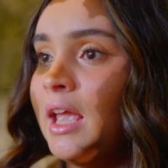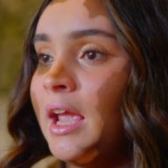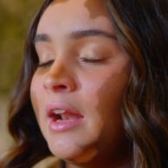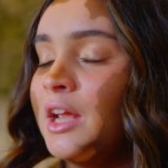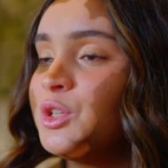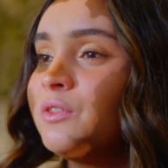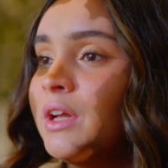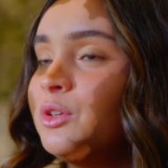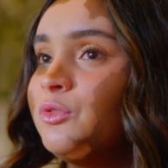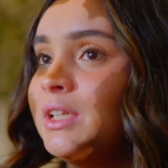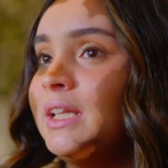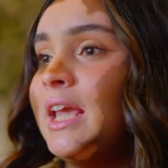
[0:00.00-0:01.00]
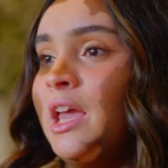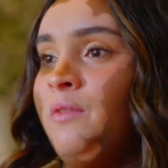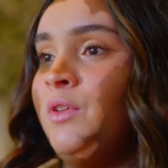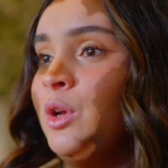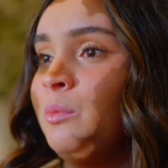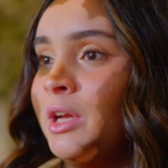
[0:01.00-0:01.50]
and I just found it really
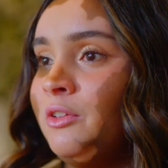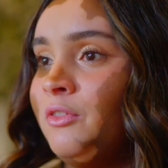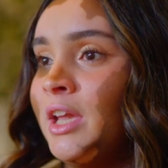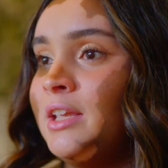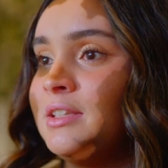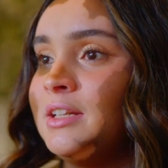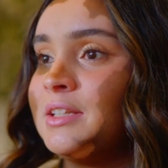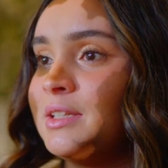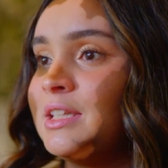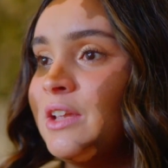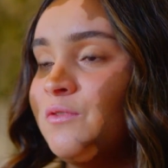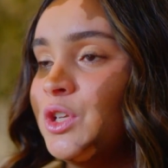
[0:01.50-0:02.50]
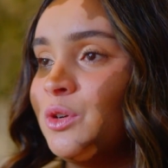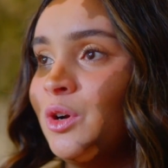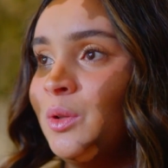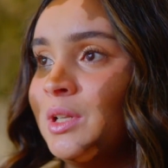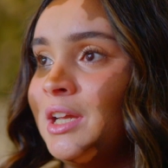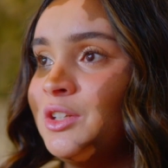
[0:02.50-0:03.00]
heavy on my face. And as a
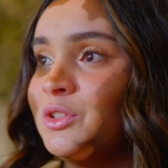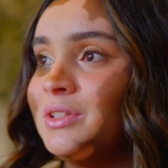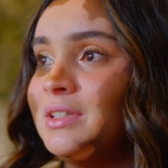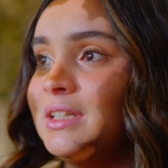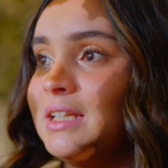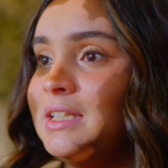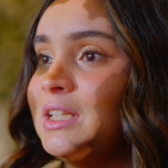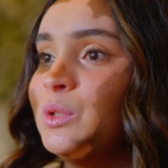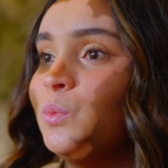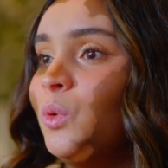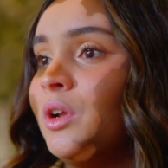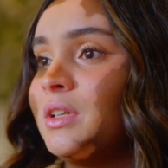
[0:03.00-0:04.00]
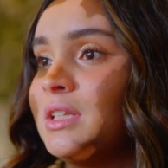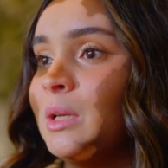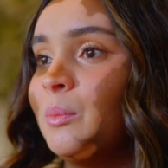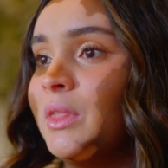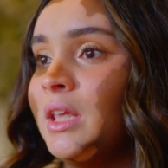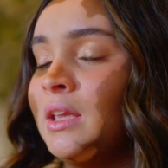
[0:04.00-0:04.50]
7-year-old, I just didn't want
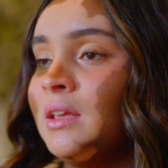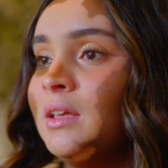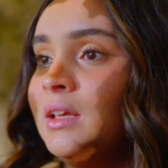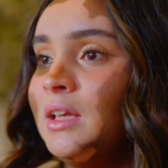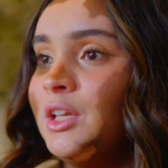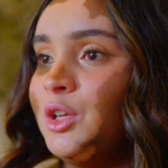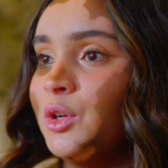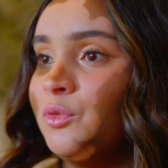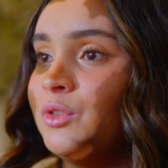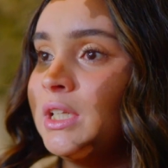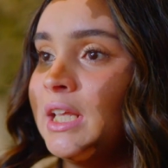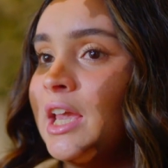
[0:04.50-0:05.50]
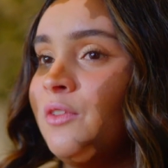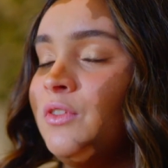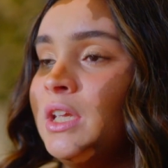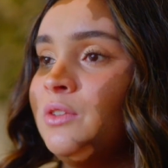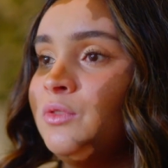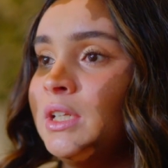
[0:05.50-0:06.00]
something, you know, really
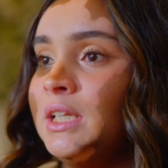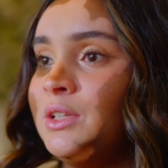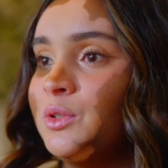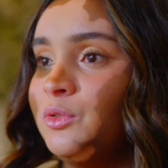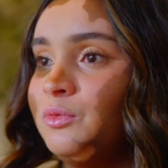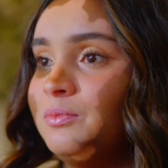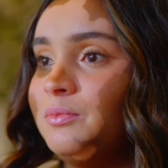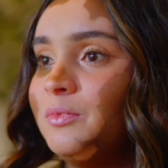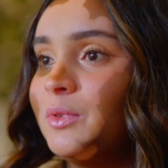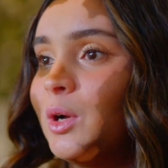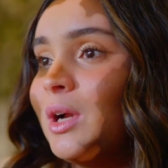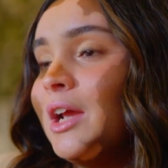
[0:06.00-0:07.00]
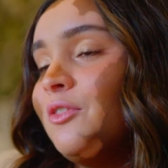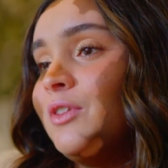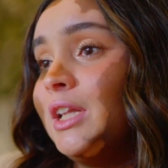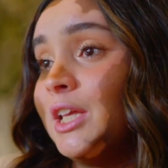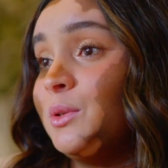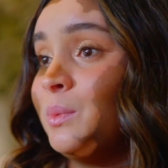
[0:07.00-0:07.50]
heavy and really sort of, kind of
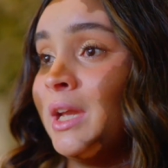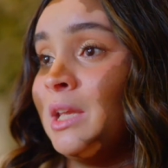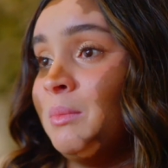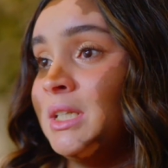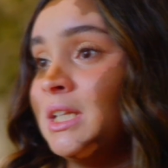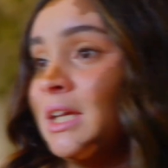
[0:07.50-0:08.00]
felt like it was weighing me